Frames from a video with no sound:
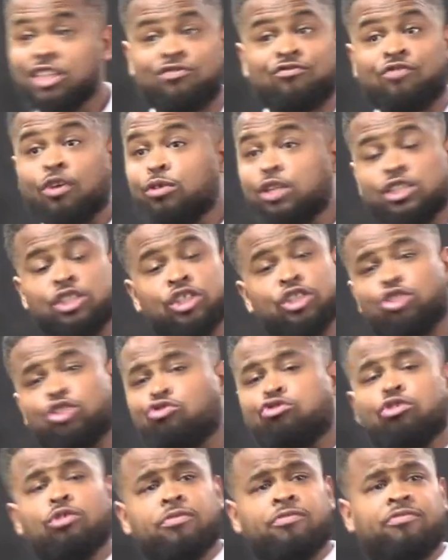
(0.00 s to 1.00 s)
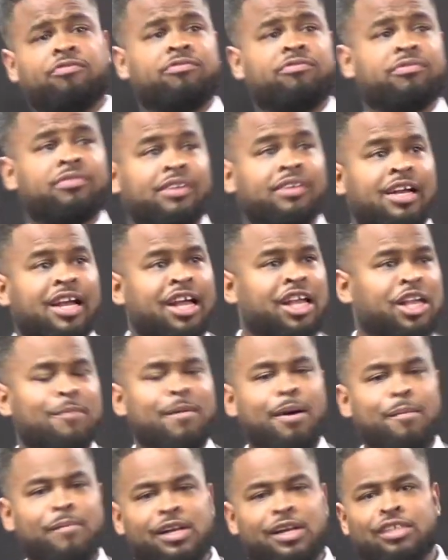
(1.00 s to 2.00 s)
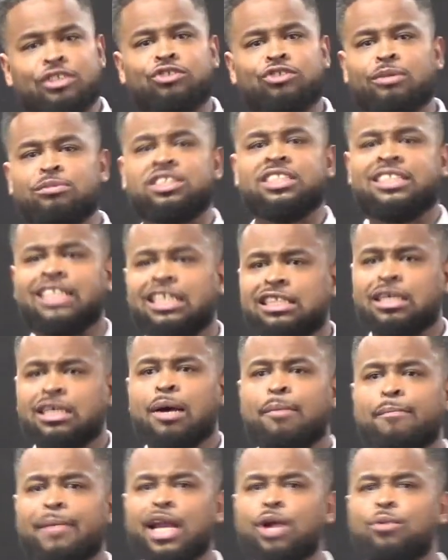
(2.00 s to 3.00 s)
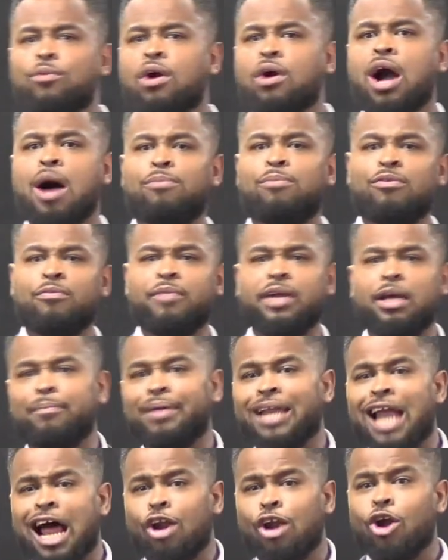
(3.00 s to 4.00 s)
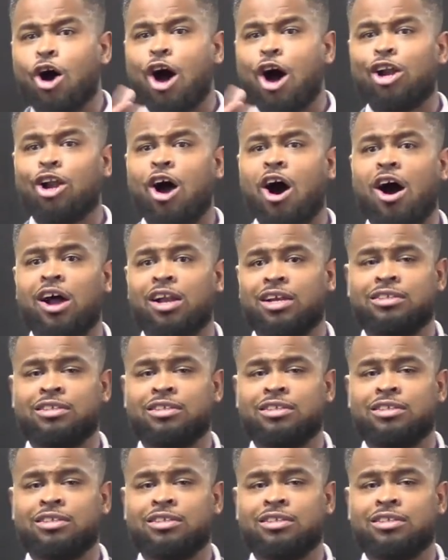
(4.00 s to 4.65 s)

throne is just truth. You remember the scripture says, many will come for me and be like, Lord, Lord,